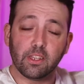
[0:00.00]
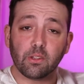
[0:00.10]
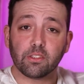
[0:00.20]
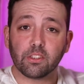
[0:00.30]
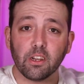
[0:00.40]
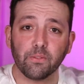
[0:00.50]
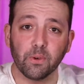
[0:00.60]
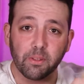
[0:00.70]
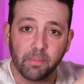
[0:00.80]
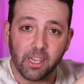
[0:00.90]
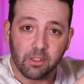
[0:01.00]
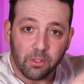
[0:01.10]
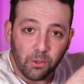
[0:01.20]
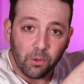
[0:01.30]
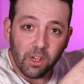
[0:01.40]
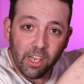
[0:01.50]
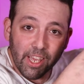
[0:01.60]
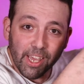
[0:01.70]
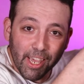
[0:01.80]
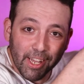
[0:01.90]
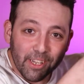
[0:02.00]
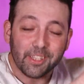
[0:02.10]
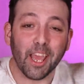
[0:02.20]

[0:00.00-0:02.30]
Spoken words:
stuff with my two-handed